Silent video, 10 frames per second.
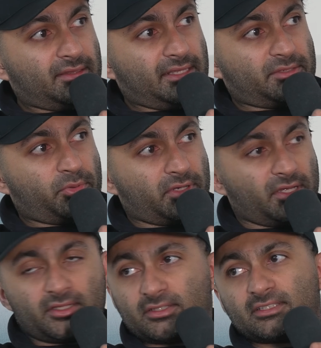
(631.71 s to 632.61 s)
let's put
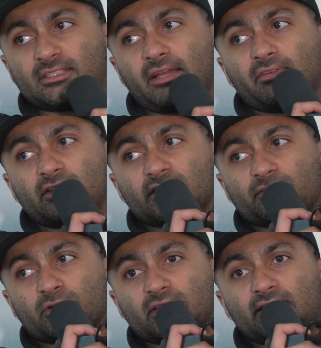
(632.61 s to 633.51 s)
a
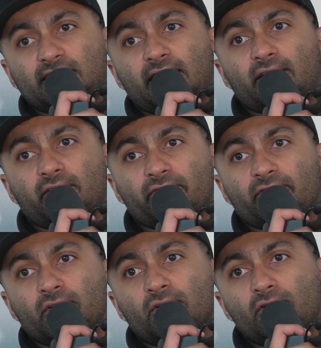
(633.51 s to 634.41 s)
76%
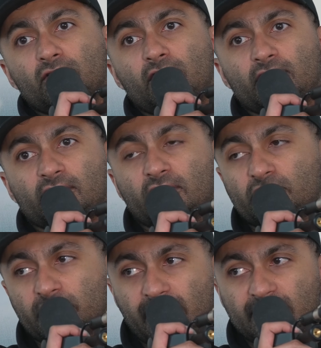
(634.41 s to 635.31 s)
tariff on a
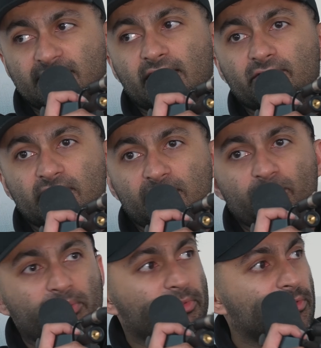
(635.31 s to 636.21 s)
country that has 17
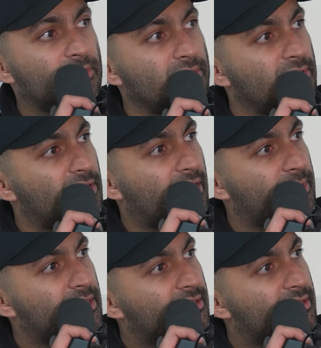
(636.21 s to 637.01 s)
people. You know what I mean?